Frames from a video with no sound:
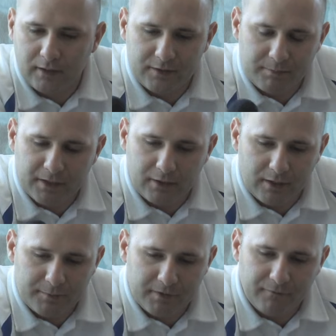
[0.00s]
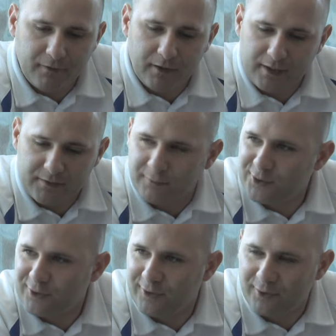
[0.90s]
It's been it's been fun, that's for
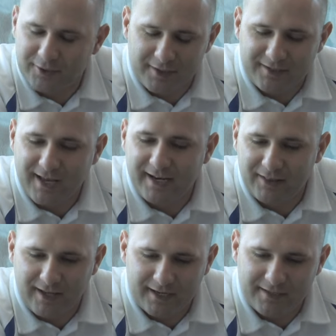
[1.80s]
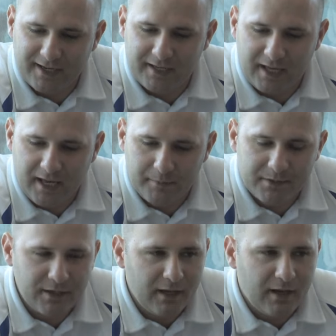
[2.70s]
sure. You know, it's exciting, a lot of exciting
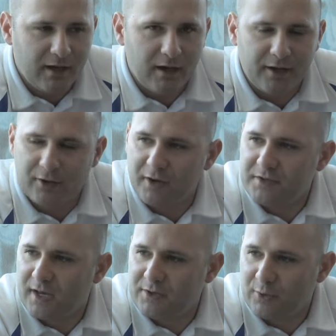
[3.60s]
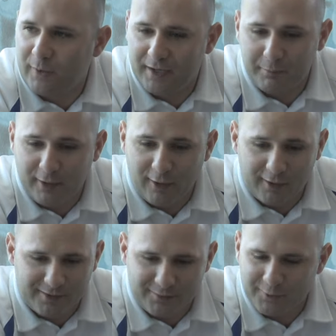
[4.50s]
games. Uh, in our sectional, we had to play
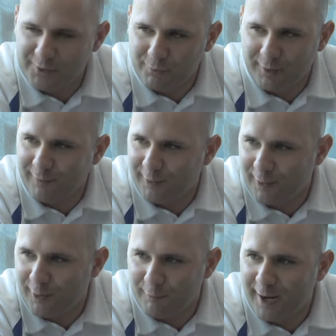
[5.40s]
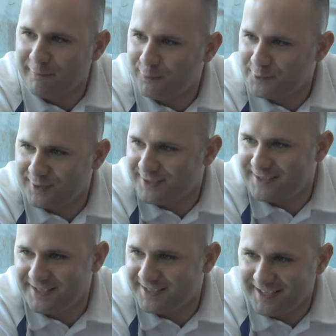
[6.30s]
Argos, which is one of our, our, rivals in the
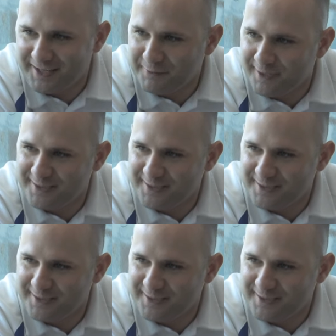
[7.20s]
season anyway.